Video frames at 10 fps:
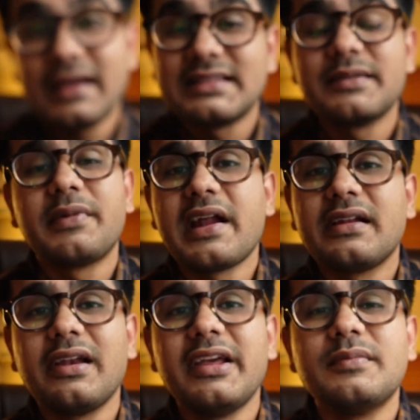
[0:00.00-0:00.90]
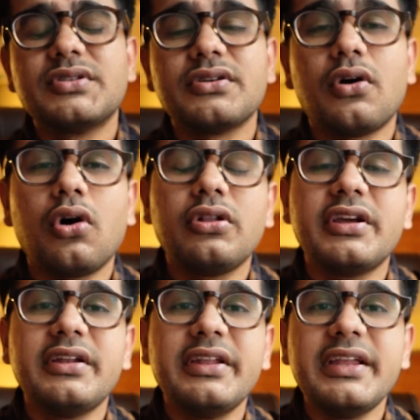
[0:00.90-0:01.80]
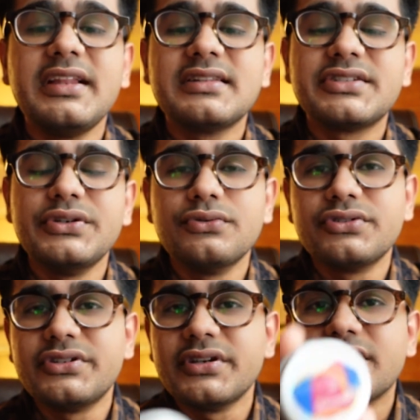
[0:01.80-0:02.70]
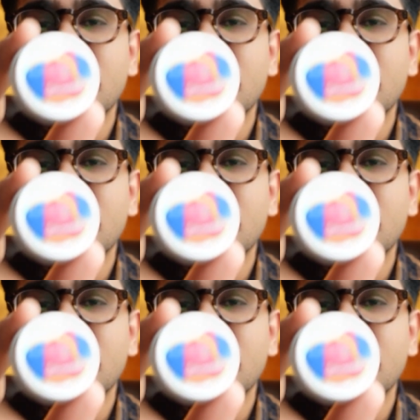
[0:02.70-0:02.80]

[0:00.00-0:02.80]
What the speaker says: as the brand claims, all the ingredients used here